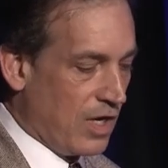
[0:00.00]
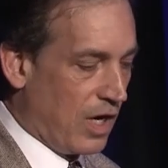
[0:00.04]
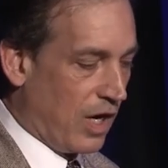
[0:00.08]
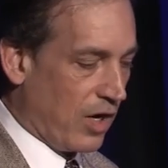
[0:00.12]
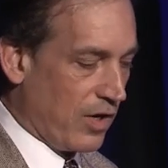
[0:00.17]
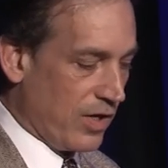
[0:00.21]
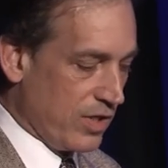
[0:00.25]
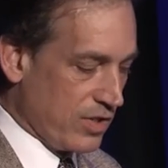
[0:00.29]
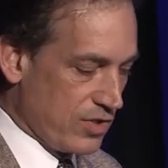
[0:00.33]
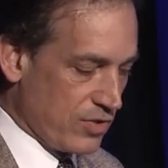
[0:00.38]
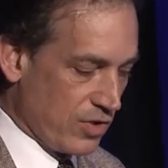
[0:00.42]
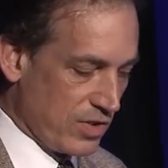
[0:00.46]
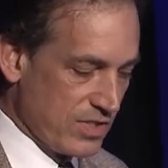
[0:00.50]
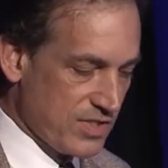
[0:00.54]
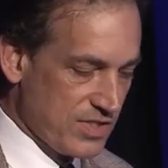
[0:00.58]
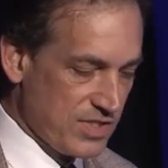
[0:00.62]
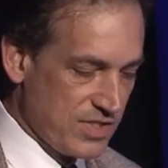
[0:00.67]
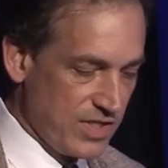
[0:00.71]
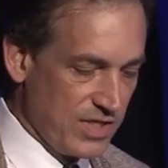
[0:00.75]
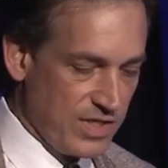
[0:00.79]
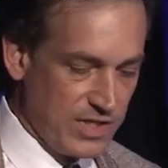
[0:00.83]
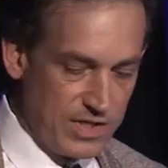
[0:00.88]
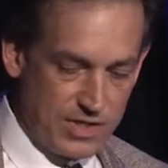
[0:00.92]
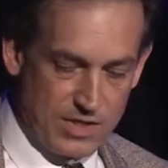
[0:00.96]
Our
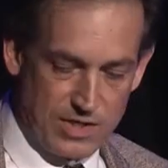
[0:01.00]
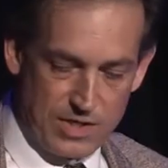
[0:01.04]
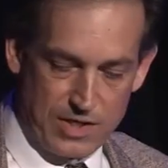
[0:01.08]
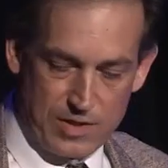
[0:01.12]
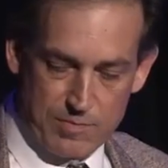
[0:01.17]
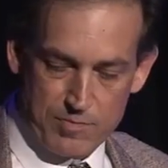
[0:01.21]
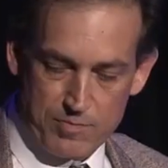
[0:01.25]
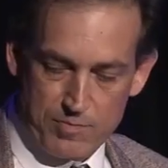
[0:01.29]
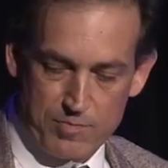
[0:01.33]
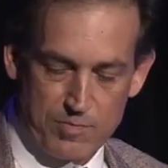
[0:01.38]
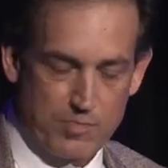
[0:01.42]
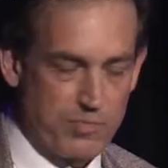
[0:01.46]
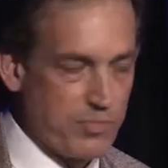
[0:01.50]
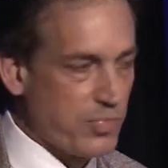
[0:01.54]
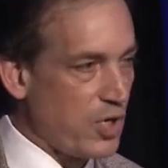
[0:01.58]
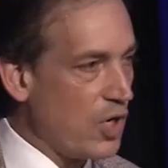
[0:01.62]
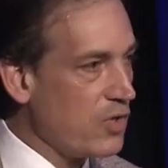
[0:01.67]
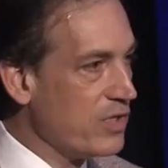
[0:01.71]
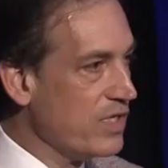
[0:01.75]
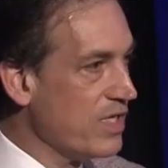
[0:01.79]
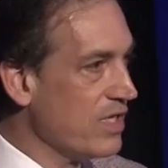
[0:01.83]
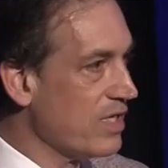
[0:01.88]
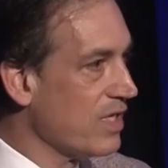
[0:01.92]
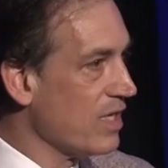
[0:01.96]
interest in um,
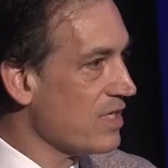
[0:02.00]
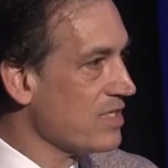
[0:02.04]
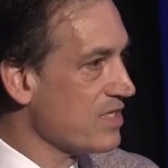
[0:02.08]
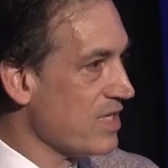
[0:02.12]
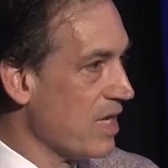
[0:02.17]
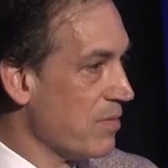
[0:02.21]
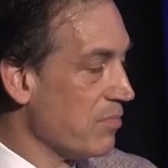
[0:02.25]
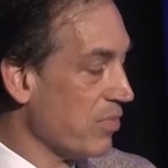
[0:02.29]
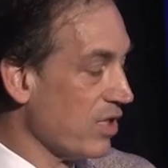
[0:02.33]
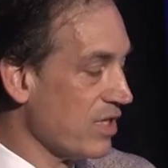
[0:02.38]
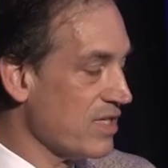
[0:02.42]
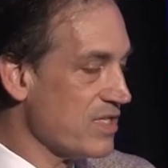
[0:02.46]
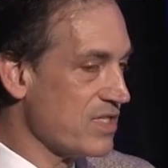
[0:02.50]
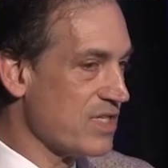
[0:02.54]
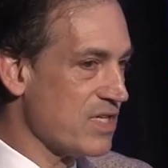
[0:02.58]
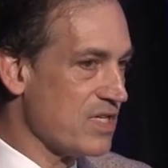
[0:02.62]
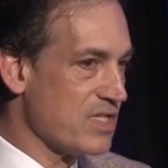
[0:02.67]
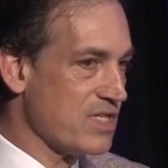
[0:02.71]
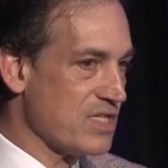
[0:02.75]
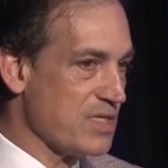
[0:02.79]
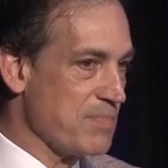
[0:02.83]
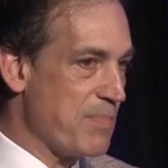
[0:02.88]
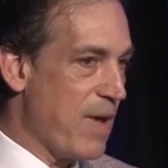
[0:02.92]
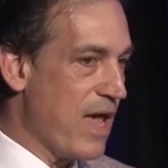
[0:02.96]
protein assemblies
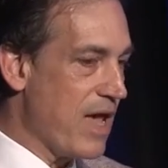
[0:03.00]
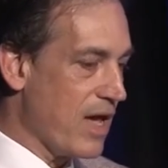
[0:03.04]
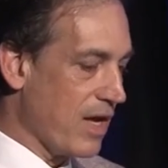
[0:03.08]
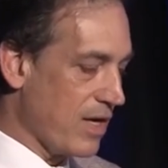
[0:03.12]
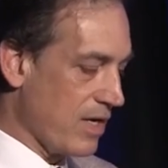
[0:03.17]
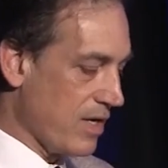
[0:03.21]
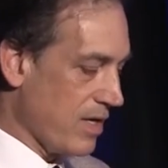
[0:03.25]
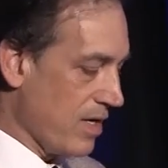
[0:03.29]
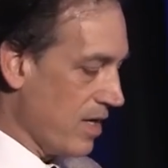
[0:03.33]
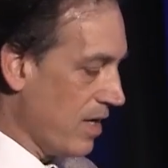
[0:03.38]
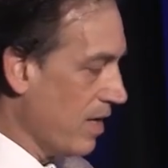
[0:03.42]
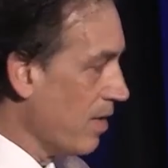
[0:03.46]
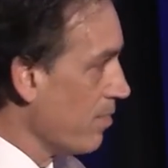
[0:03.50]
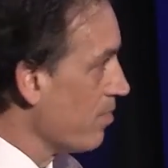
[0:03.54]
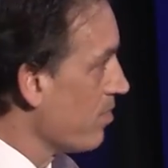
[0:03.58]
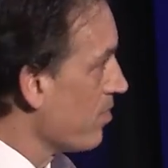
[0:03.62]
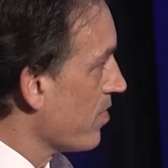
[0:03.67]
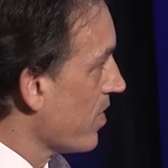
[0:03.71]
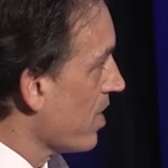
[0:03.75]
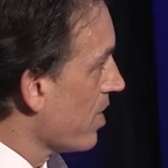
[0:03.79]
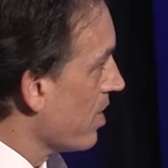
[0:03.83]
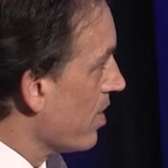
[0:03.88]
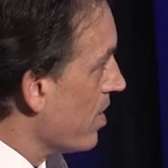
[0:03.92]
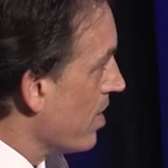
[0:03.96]
span
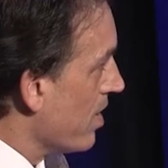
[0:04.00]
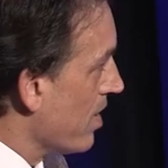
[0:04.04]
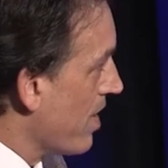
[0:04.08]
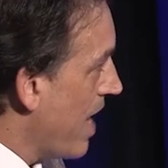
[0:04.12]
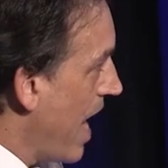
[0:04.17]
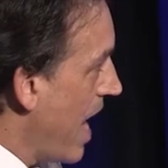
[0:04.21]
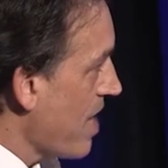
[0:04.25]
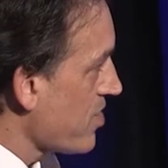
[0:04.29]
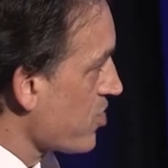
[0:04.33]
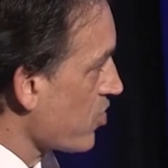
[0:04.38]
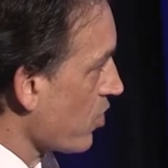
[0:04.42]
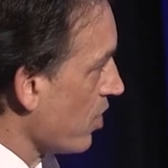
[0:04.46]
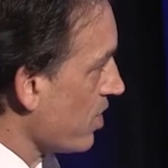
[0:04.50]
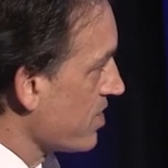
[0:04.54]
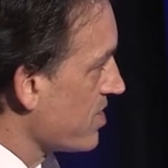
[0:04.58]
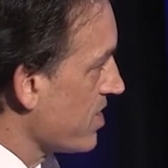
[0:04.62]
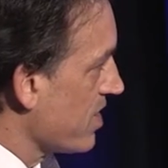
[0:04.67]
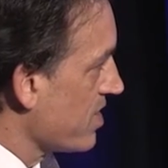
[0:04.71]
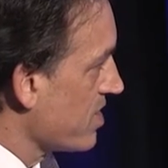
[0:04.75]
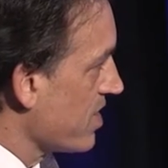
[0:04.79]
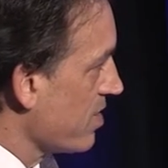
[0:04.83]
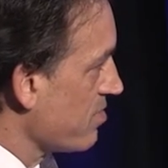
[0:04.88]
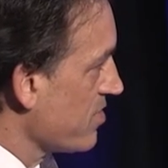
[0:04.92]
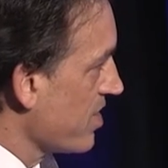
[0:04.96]
um, natural
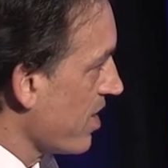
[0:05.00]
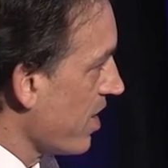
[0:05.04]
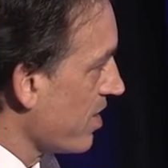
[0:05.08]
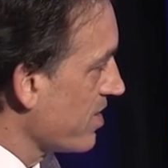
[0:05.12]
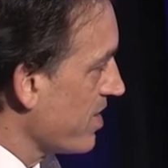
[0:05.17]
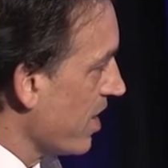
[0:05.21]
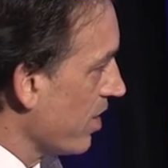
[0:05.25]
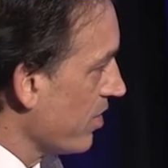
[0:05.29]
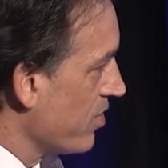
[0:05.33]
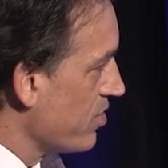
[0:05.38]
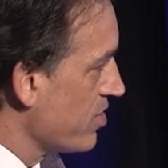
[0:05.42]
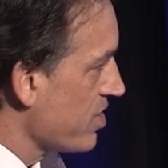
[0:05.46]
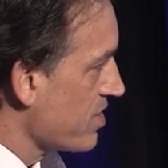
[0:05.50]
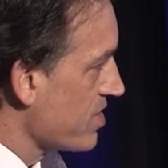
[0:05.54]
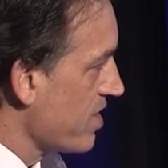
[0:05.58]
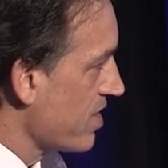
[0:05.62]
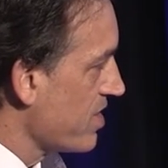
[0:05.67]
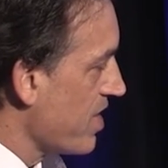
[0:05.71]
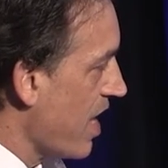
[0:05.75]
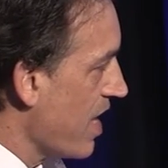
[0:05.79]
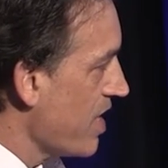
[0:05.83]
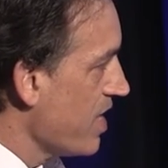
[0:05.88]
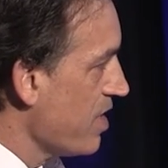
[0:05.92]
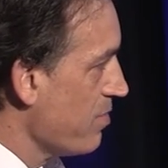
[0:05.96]
systems that I'll tell you just a
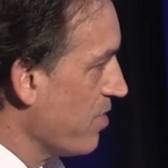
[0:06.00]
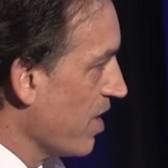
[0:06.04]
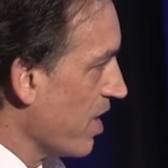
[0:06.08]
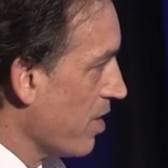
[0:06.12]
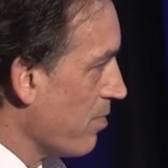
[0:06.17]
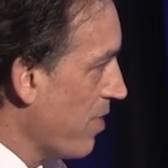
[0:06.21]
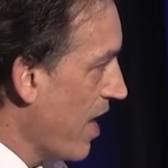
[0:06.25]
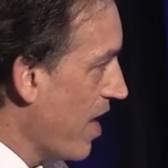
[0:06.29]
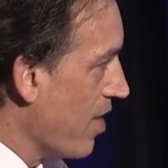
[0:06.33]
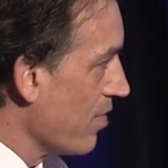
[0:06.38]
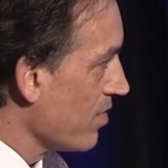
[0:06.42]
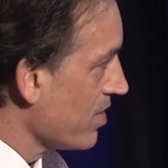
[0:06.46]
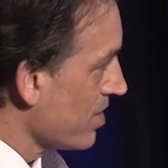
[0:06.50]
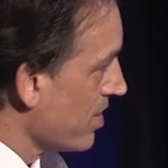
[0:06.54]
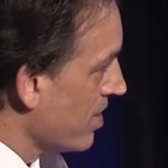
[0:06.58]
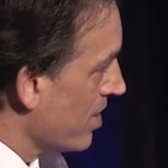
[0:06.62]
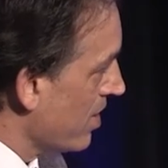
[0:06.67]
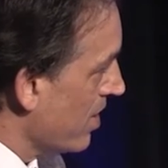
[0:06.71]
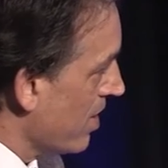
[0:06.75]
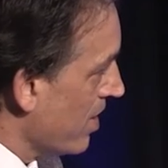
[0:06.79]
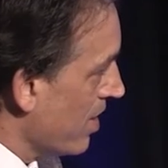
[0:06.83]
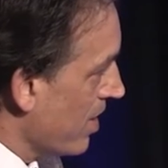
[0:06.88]
tiny bit about.